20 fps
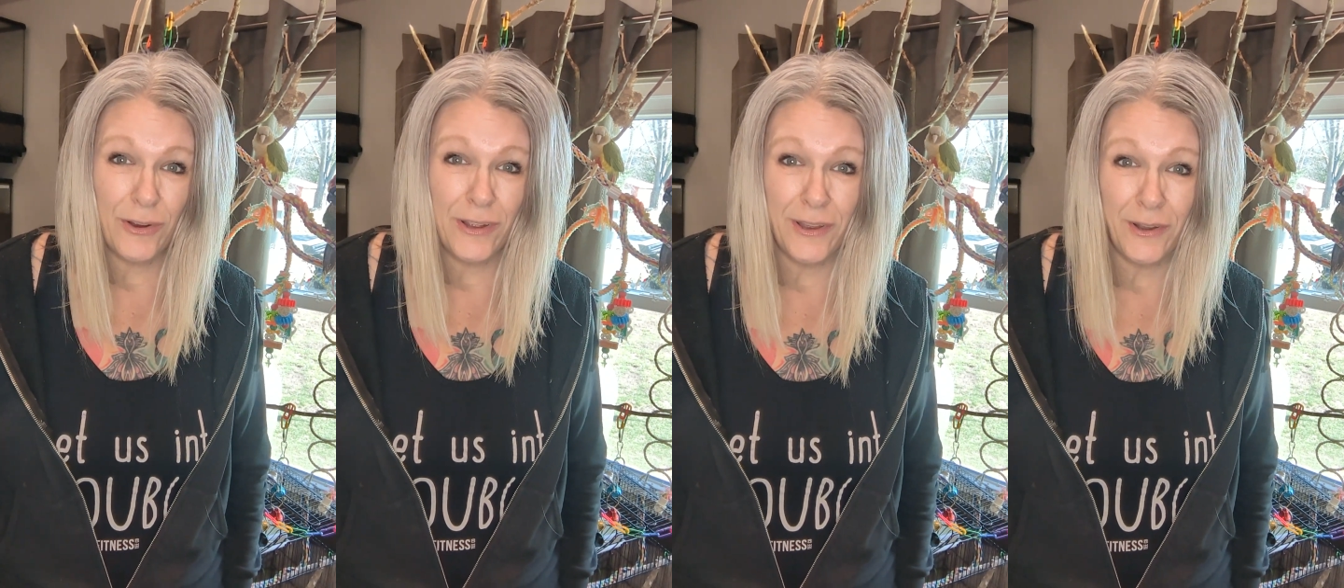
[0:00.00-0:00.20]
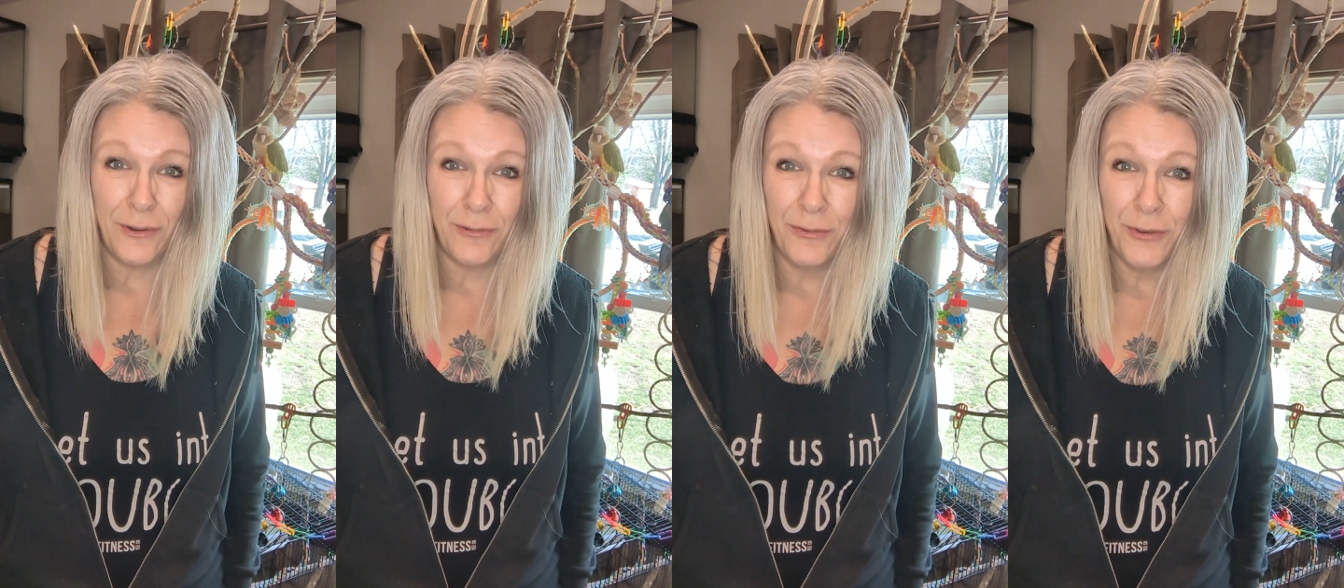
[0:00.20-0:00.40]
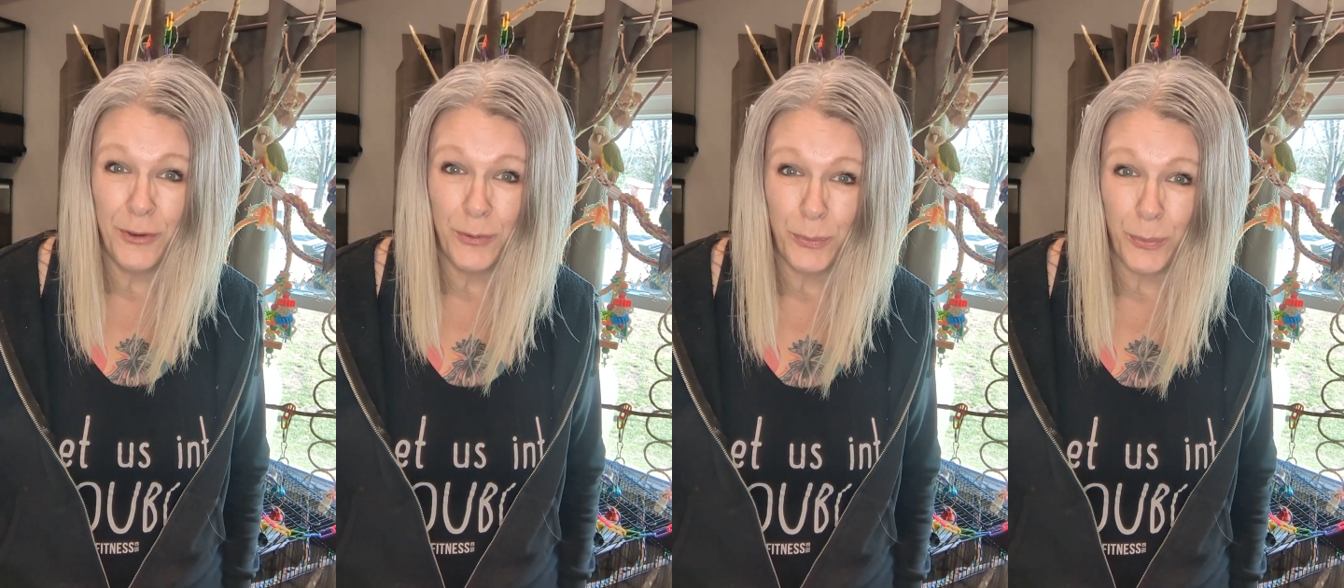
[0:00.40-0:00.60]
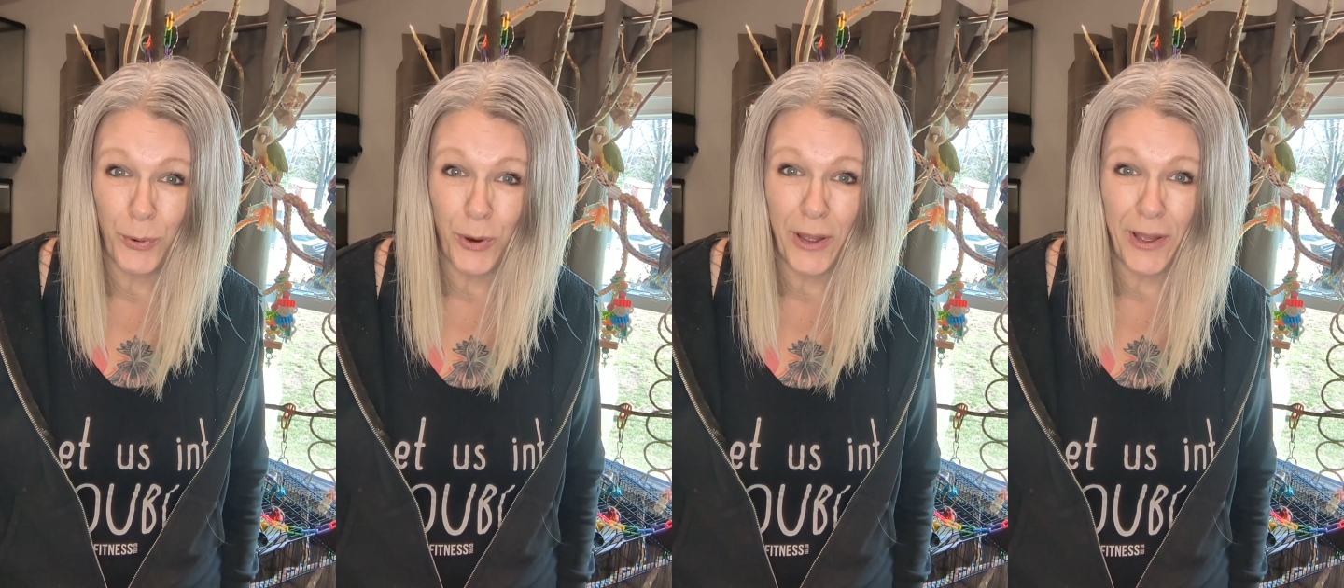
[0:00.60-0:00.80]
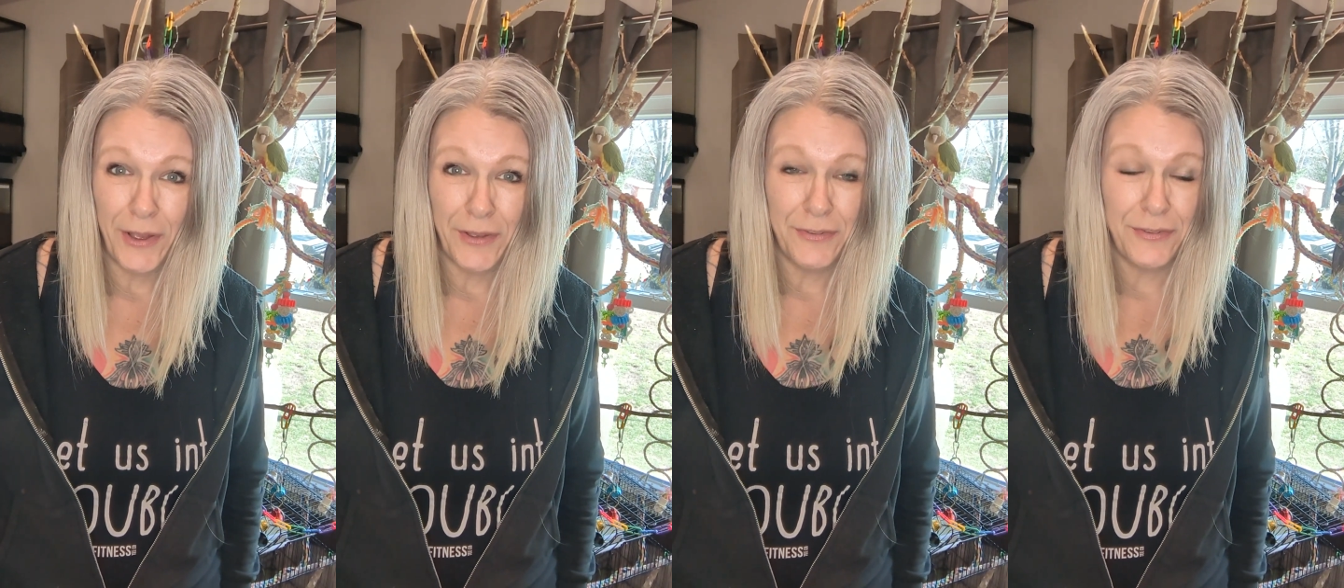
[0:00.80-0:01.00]
interview
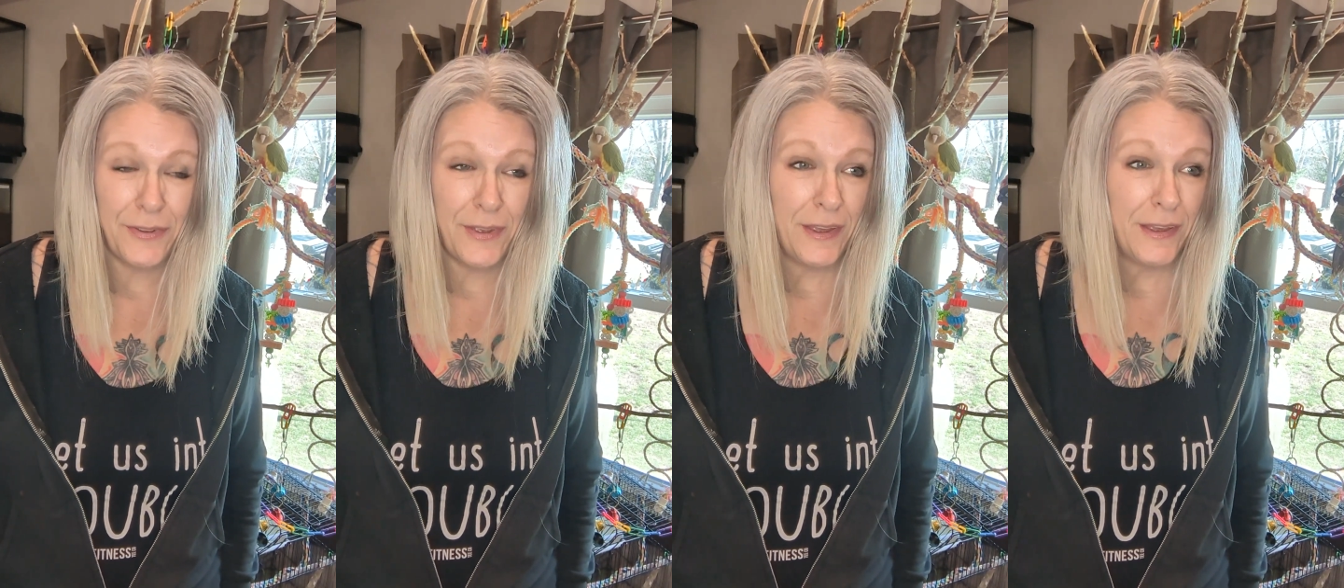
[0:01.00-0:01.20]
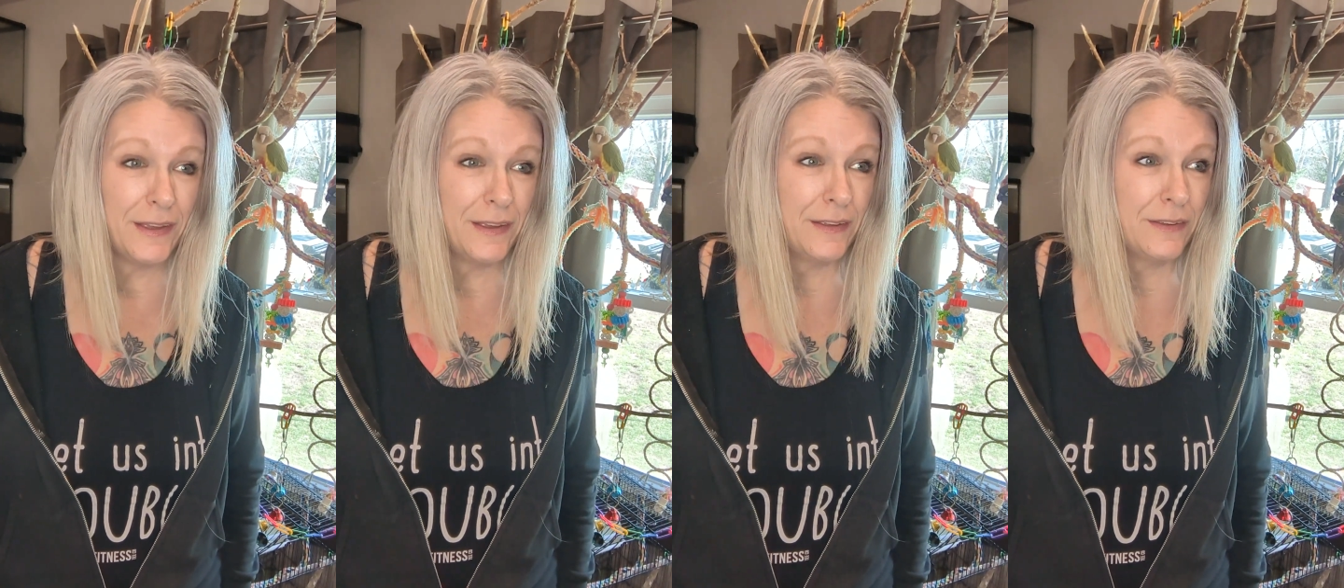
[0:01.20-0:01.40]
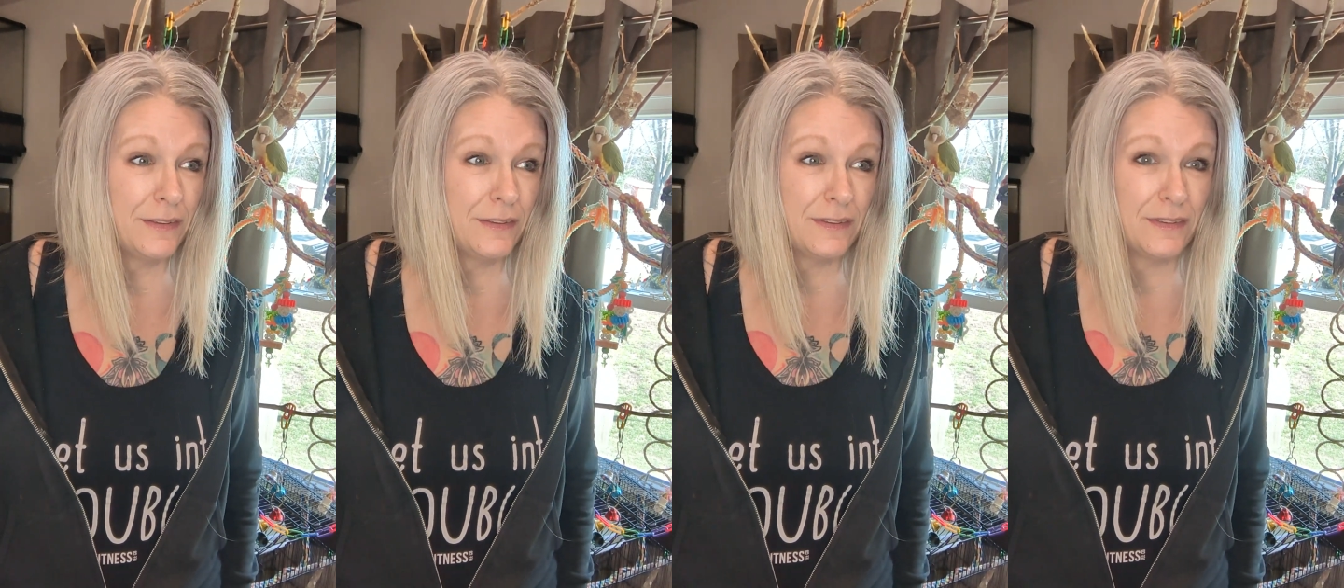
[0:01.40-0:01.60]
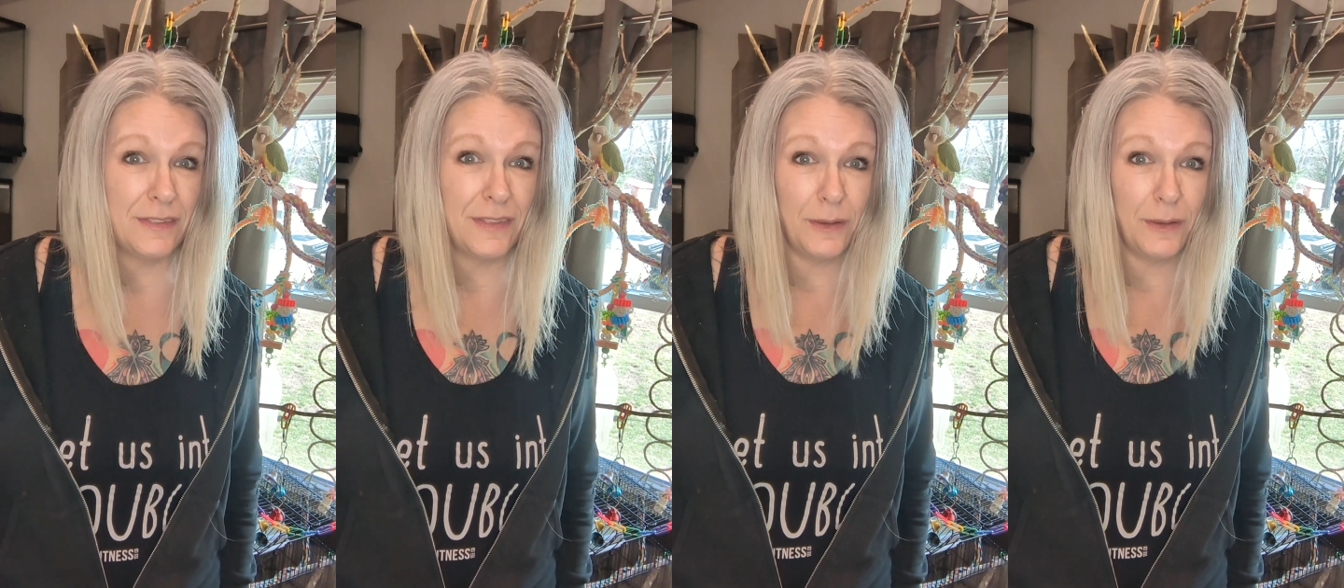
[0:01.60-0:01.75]
process,